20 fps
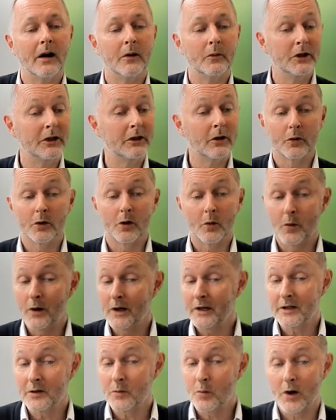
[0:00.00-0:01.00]
We don't know where
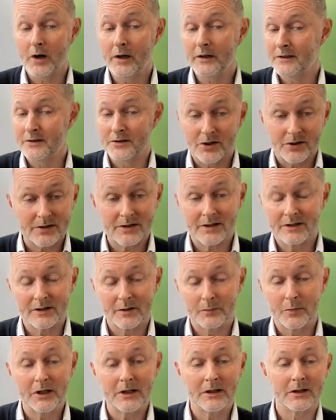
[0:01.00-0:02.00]
they were. They just
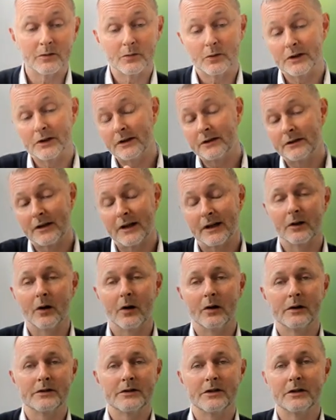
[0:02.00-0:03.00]
disappeared. With this
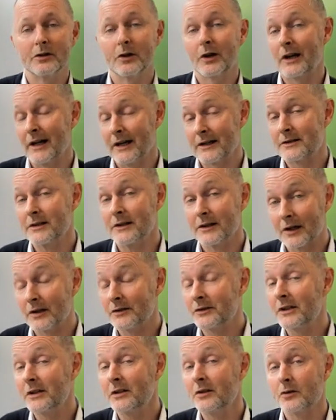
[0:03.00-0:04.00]
technology, you can actually
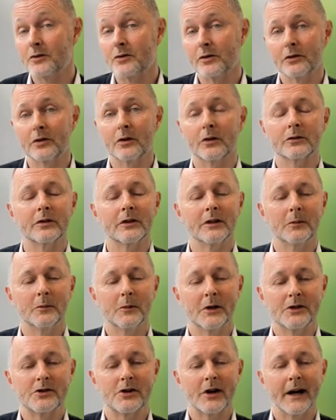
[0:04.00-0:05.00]
continue to talk to them
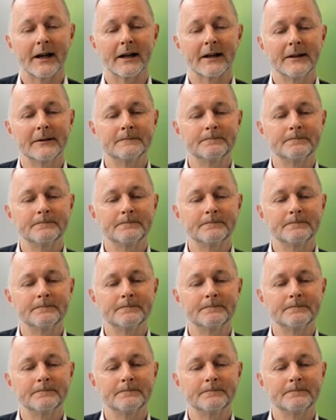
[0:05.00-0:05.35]
and track.